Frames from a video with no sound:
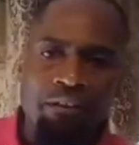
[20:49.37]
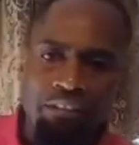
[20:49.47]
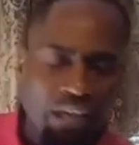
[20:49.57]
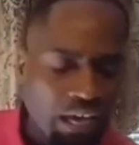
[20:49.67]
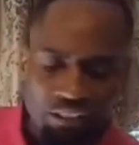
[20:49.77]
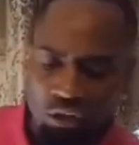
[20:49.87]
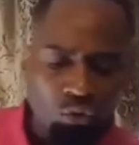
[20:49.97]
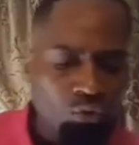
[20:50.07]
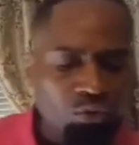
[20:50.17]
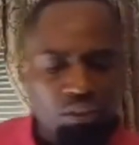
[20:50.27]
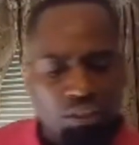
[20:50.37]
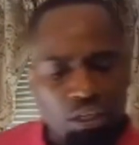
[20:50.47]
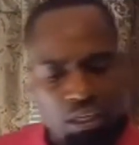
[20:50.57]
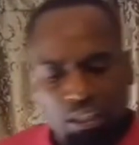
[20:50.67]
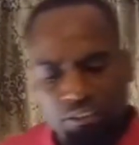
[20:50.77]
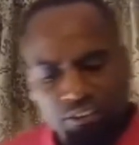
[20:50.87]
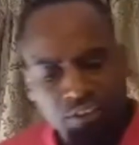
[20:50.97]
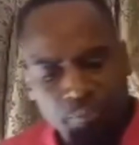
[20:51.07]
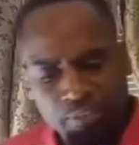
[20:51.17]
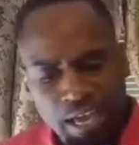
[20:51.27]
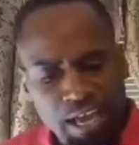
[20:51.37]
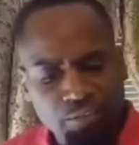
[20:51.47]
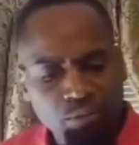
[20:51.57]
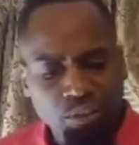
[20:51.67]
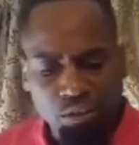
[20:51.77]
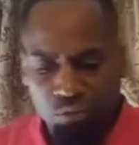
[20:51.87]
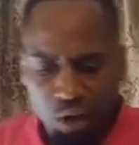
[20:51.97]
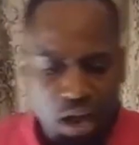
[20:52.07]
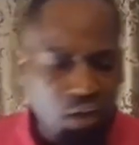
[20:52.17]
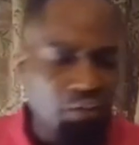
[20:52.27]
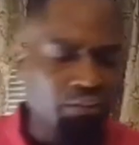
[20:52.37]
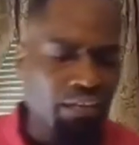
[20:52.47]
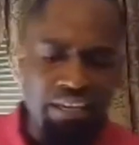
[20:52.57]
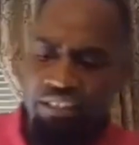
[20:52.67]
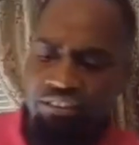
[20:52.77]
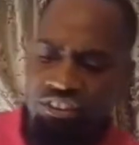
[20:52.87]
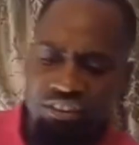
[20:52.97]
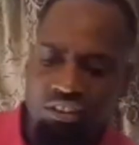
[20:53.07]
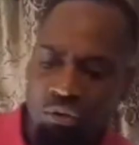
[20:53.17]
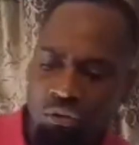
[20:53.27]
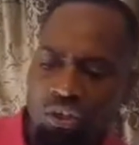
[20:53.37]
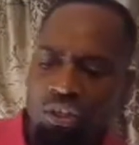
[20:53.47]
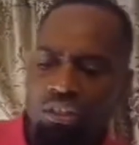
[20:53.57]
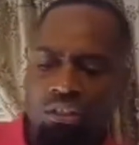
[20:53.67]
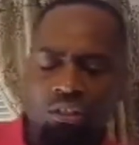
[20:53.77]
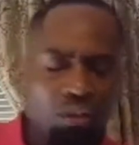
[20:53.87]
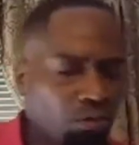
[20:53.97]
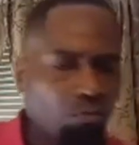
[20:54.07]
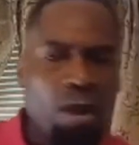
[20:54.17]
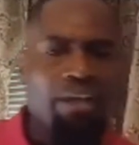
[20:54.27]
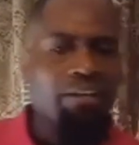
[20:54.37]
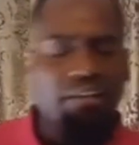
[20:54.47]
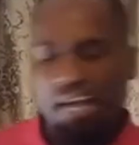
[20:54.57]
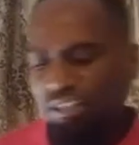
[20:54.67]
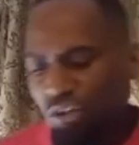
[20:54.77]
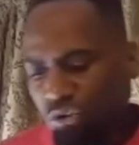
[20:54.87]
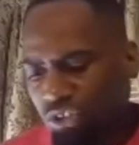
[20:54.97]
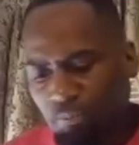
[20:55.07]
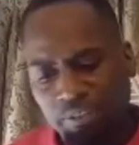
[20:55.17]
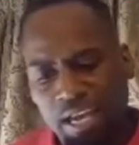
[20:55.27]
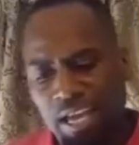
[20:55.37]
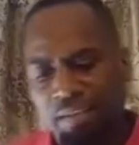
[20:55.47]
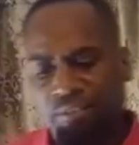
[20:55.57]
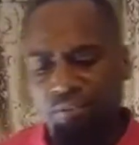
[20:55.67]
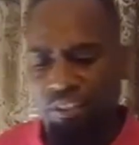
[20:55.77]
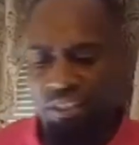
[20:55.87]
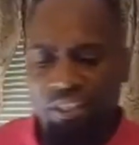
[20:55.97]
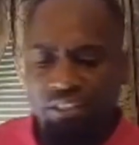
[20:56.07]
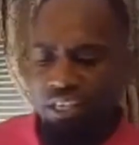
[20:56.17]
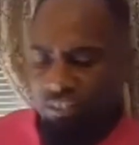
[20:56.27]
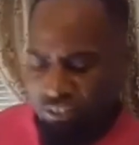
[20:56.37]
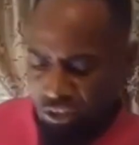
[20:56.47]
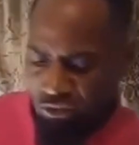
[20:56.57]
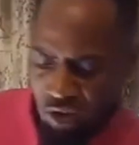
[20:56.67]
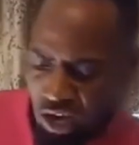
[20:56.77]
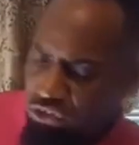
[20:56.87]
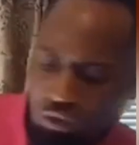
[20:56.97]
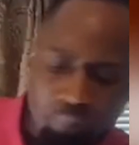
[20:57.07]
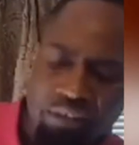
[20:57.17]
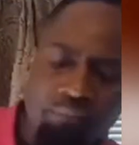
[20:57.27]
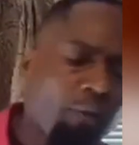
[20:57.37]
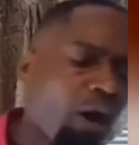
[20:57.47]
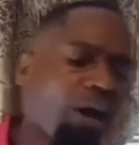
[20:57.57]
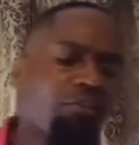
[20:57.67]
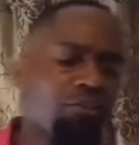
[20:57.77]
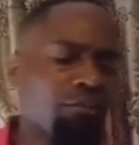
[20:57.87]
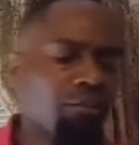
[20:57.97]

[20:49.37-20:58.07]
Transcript: Now I know uh, sometimes we look around and things just don't look right. And I know sometimes every time you turn around, you are being bothered.